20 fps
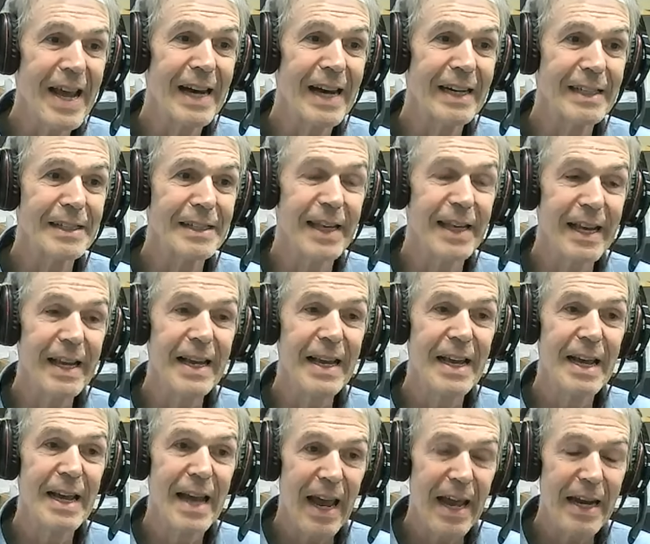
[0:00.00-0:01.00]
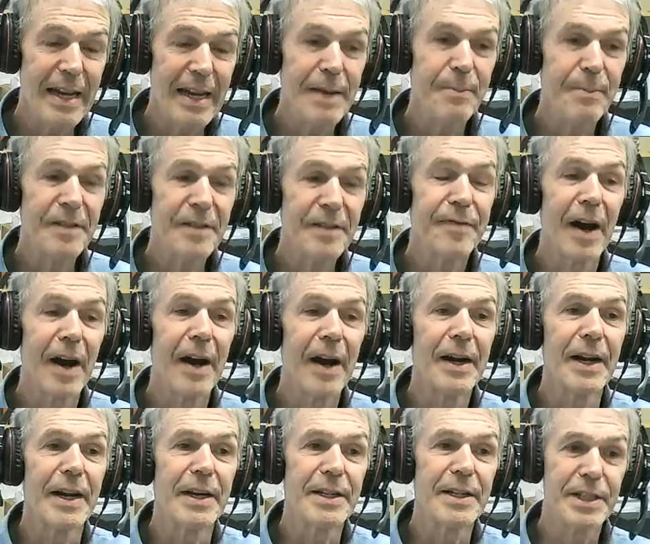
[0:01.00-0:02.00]
healthy and emit
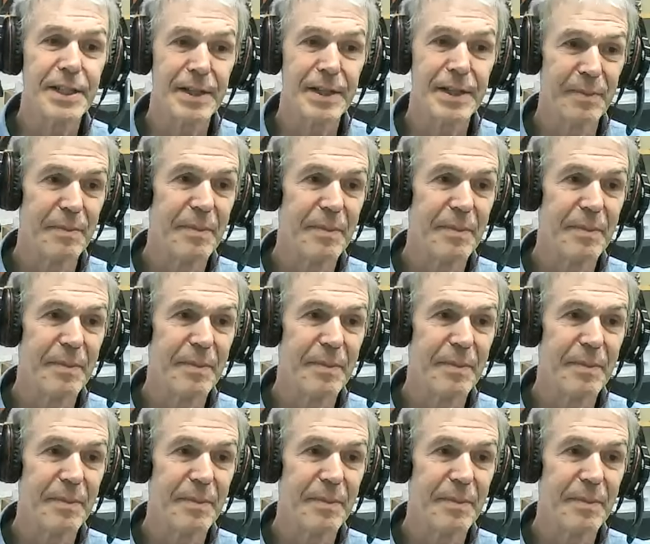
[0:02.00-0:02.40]
virus